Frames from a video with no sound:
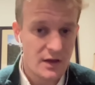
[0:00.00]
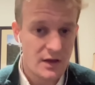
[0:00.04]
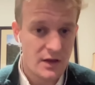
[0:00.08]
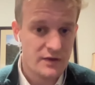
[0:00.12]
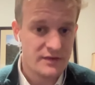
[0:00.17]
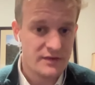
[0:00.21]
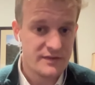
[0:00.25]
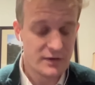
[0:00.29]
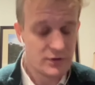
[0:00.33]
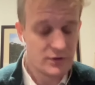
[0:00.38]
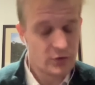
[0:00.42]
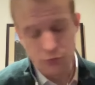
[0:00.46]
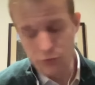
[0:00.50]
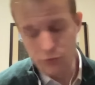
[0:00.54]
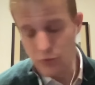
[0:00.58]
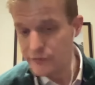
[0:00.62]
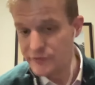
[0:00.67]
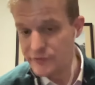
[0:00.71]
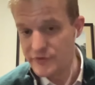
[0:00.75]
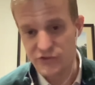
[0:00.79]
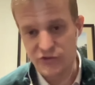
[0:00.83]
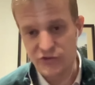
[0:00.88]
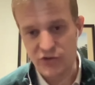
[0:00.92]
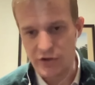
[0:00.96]
Dylan Roof,
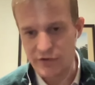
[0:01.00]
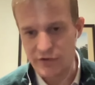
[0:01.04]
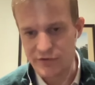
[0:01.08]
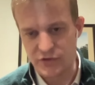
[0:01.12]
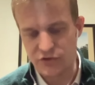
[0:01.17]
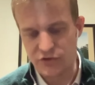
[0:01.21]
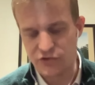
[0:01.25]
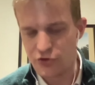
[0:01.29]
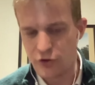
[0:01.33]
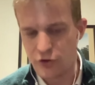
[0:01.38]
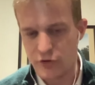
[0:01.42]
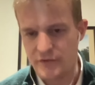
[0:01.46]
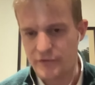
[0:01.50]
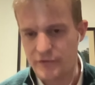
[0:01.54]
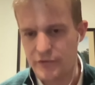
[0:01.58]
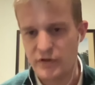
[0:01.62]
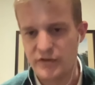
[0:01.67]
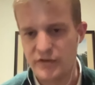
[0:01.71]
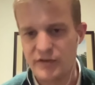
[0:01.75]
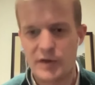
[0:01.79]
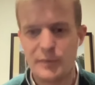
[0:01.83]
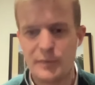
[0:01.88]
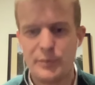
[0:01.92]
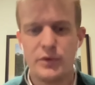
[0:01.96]
the Charleston shooter, for
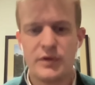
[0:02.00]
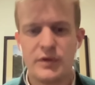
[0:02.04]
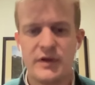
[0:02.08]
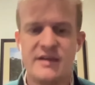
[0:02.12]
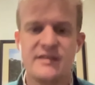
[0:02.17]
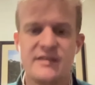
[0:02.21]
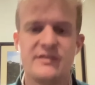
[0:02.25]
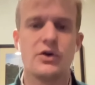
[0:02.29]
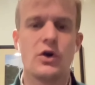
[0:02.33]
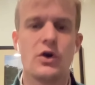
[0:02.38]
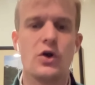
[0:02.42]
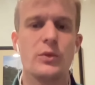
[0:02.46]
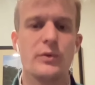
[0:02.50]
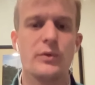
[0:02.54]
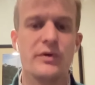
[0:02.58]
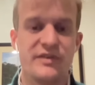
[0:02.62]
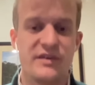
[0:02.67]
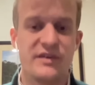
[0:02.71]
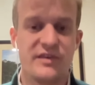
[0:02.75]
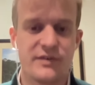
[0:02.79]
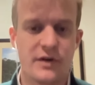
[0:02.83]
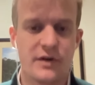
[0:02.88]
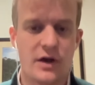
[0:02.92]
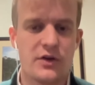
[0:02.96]
example, his goal was to
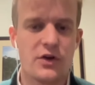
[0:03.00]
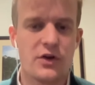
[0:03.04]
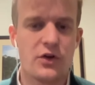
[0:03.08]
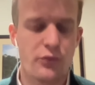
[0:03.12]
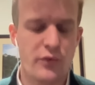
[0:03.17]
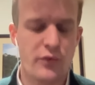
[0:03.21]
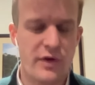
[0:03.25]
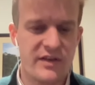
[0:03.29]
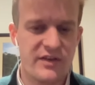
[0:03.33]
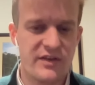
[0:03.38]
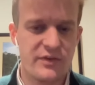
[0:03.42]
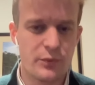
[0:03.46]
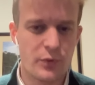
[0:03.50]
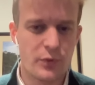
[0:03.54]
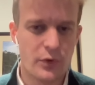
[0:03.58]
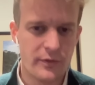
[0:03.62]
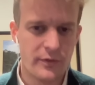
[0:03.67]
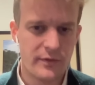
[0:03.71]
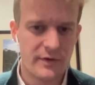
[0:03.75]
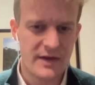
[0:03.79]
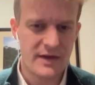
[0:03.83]
start a race war.